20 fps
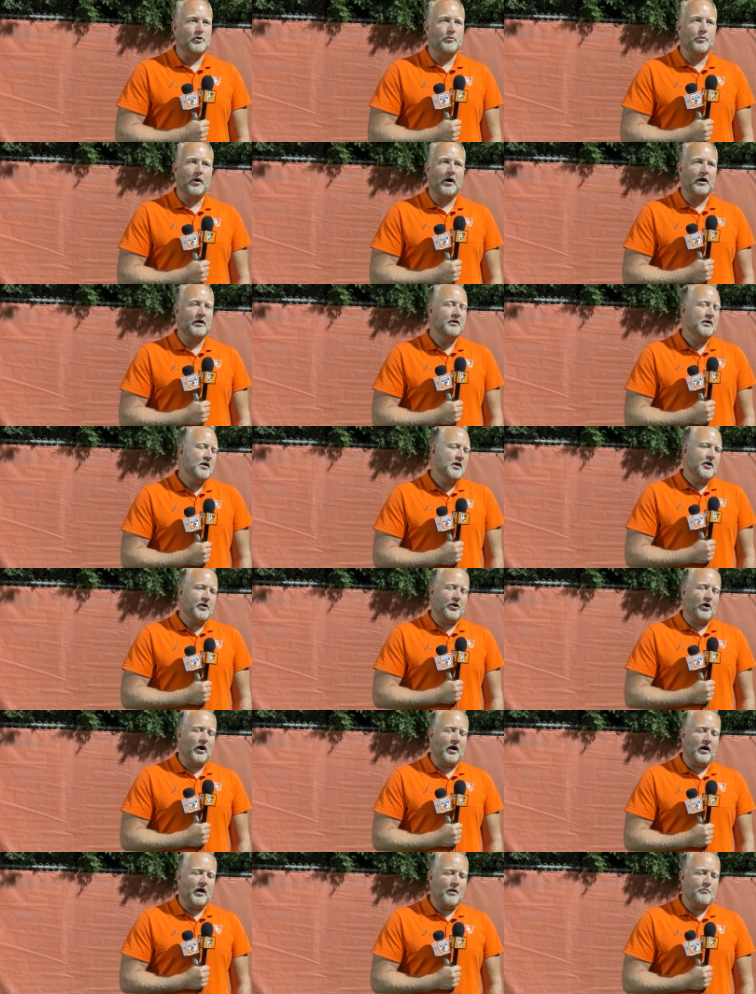But, you
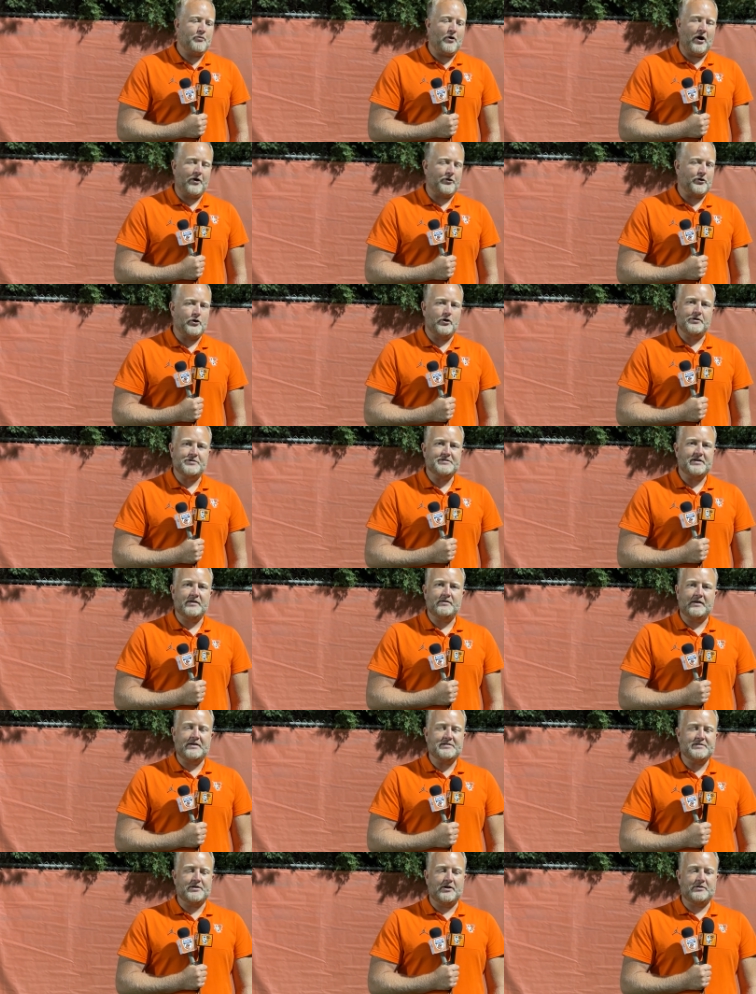know, proud of the goals. They, they
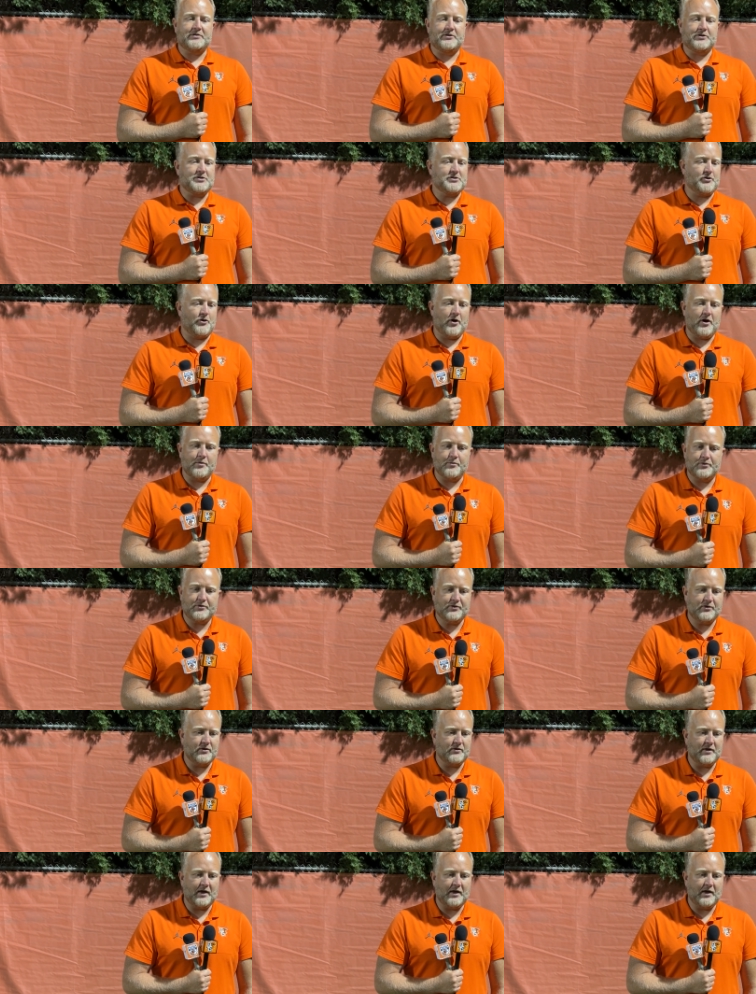stuck to the script,